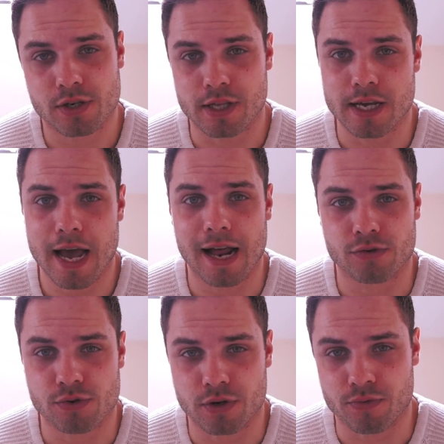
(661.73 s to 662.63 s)
to the
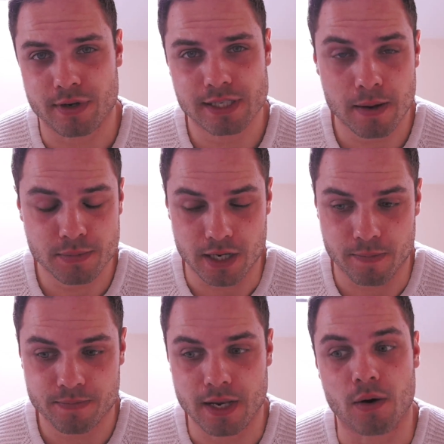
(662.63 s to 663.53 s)
androgen
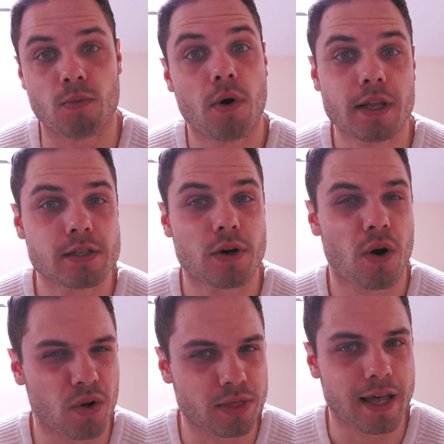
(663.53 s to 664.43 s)
receptor. Now, what is
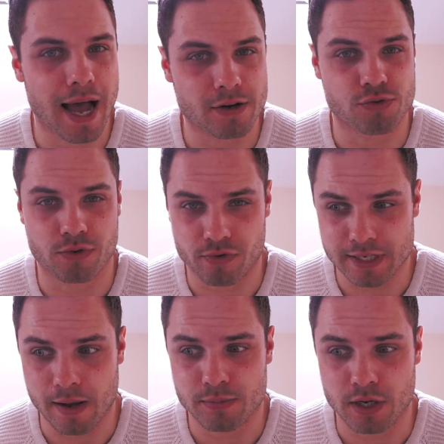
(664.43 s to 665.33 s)
on that androgen
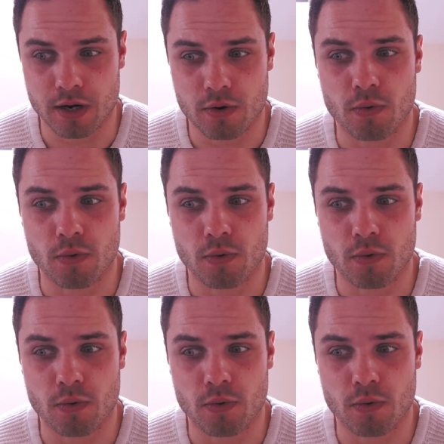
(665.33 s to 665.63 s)
receptor,